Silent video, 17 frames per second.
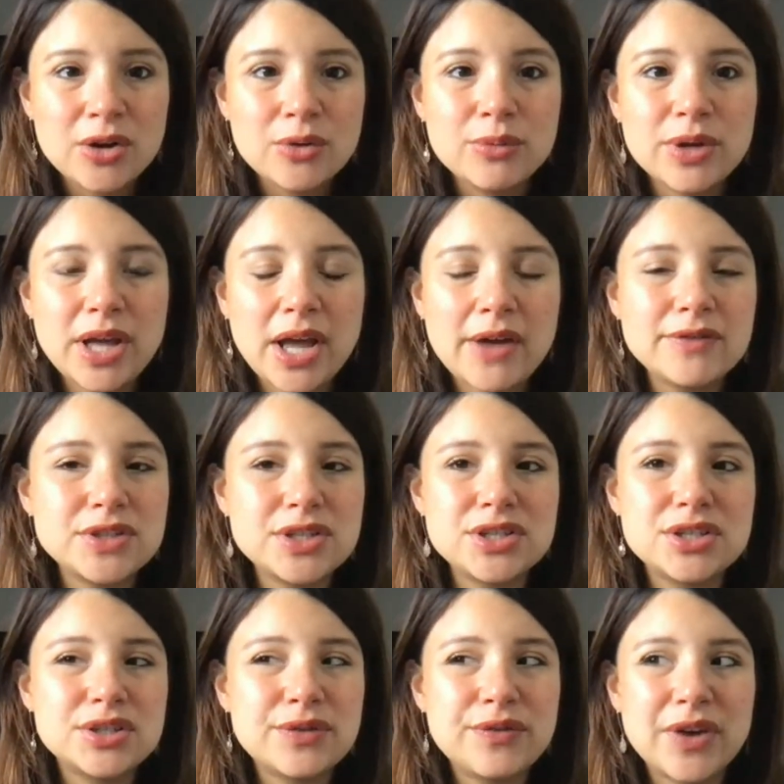We have to
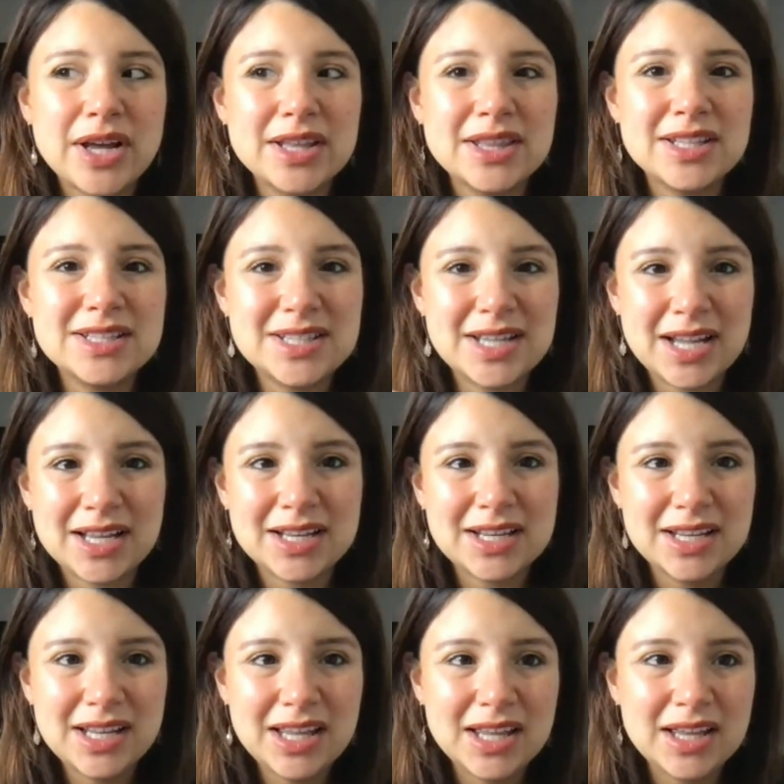just find the
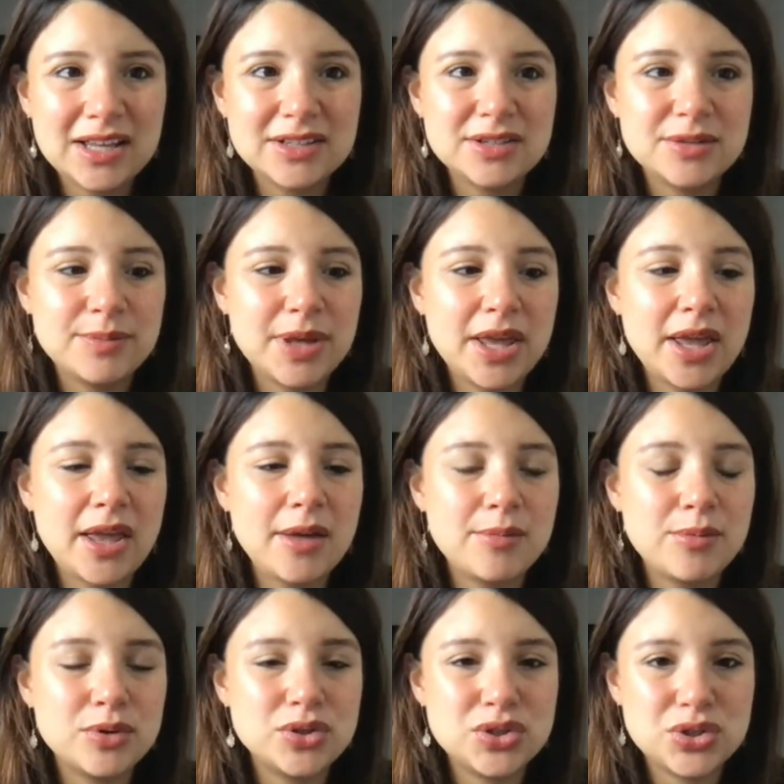technique to be
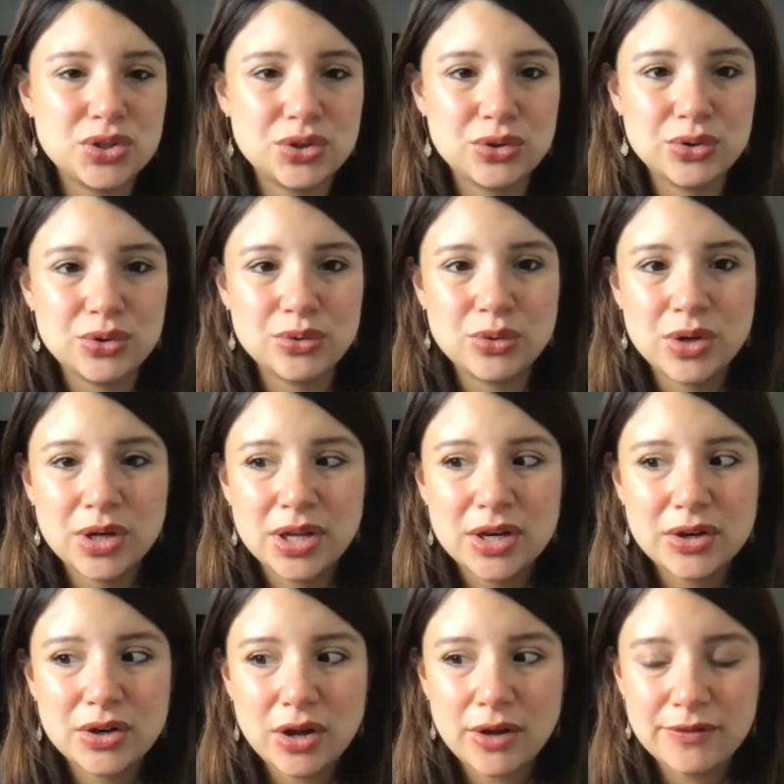able to
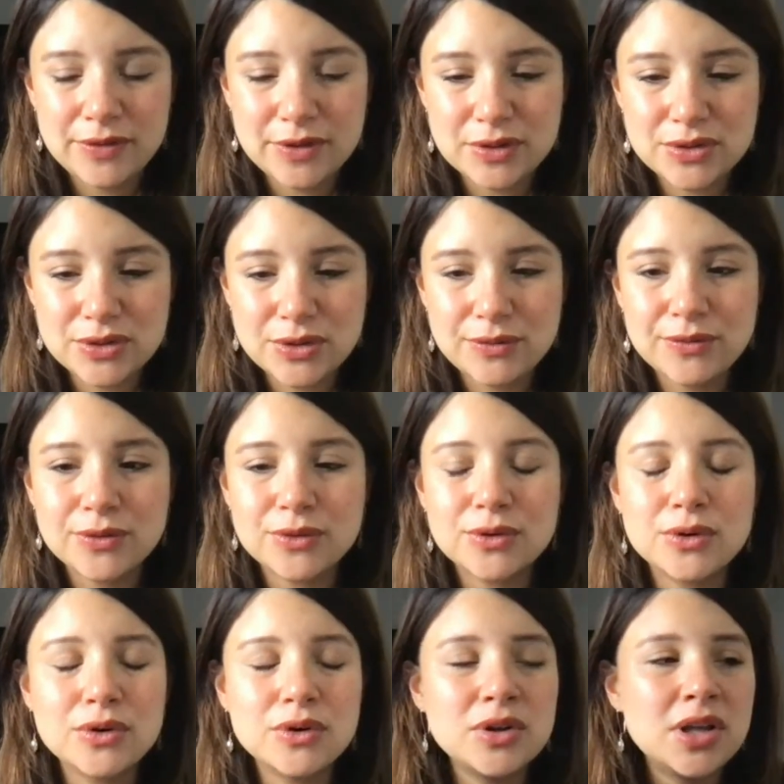not feel so
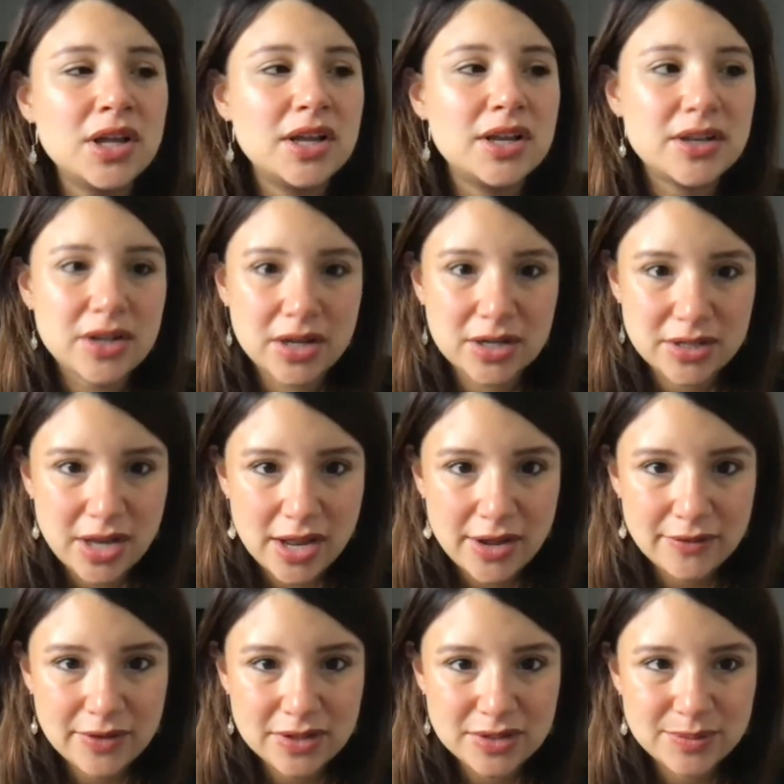full, not
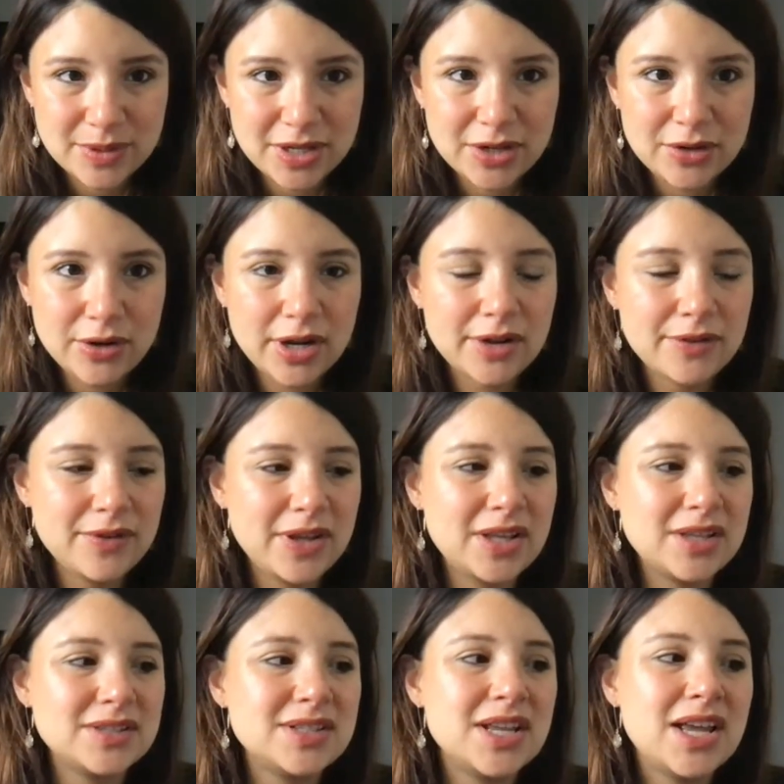have as many
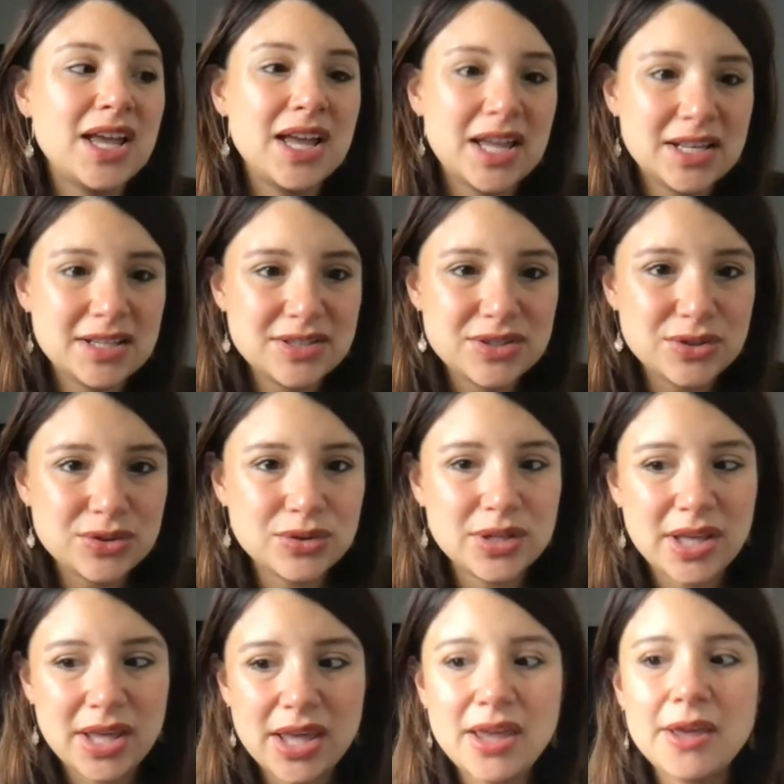cravings, and
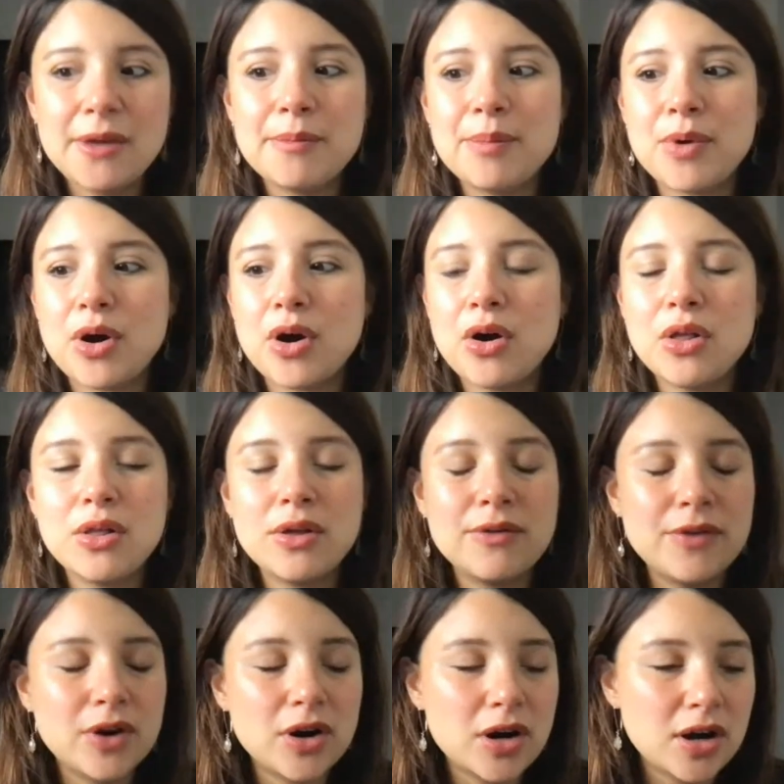still keep all
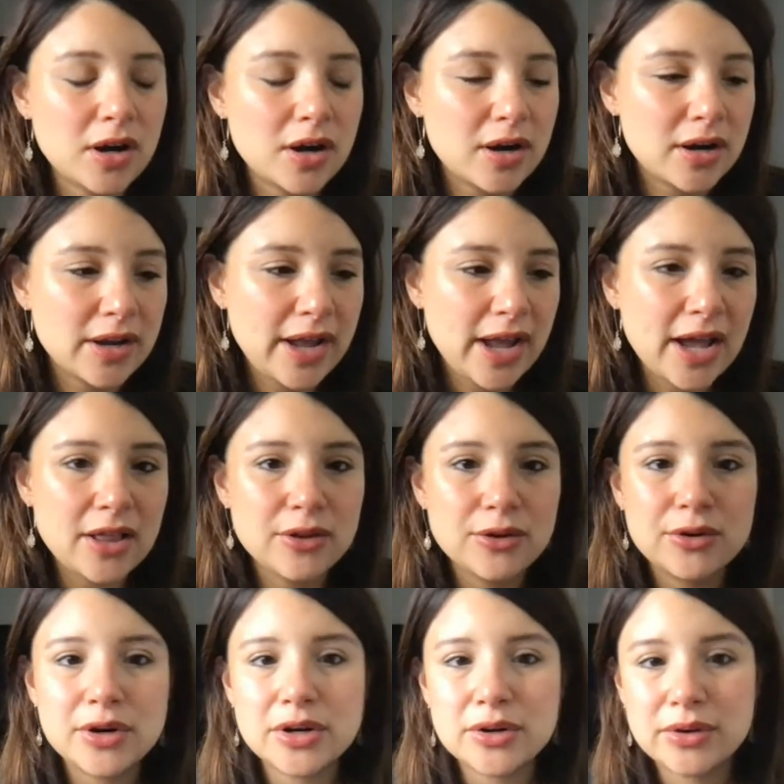of our
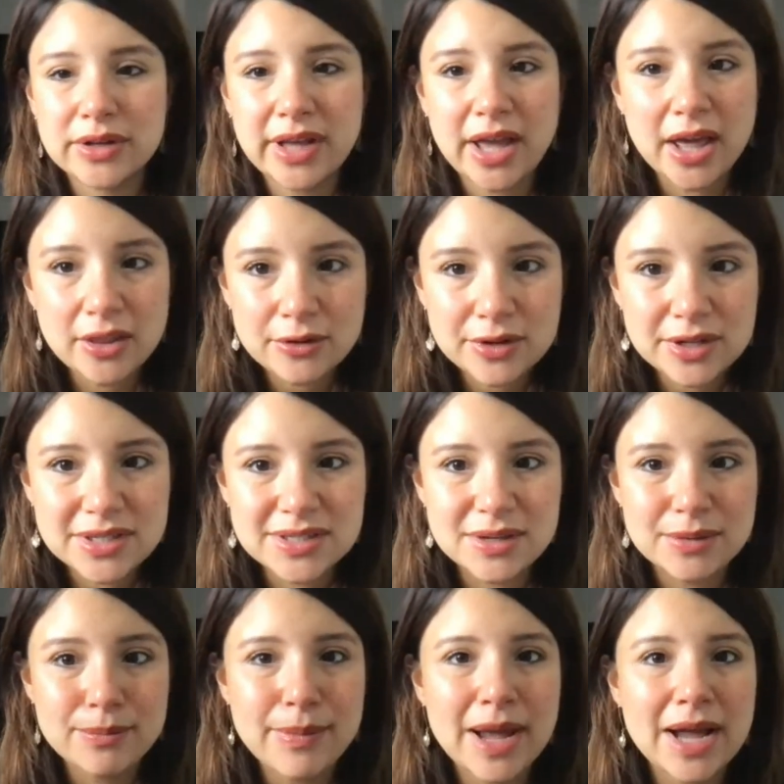calories
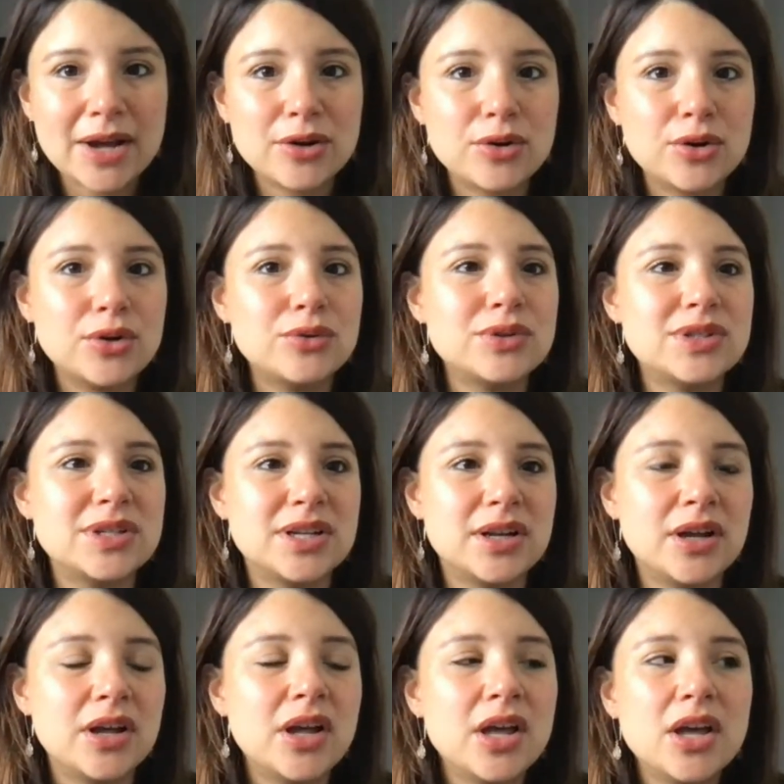and macros in
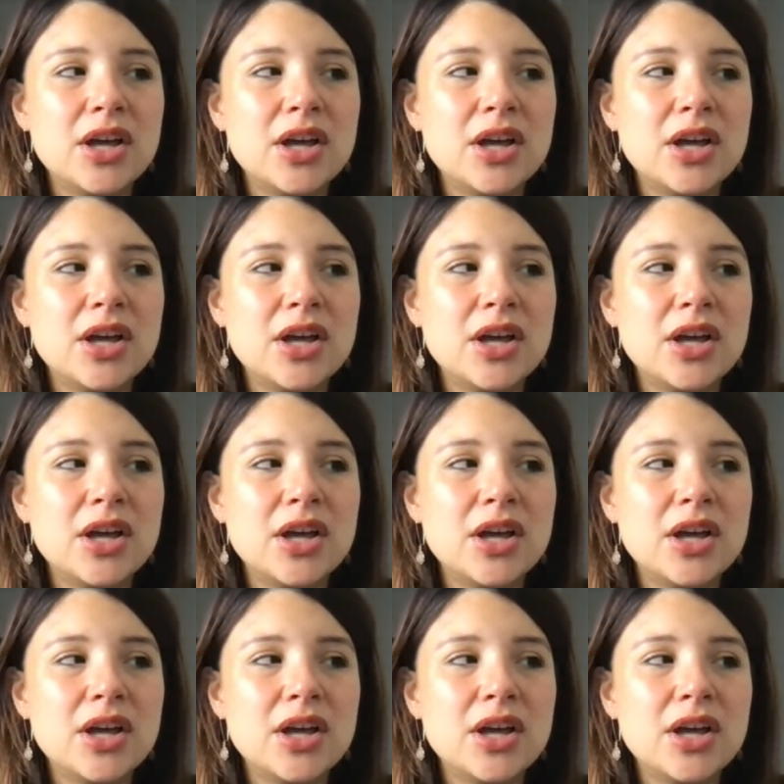a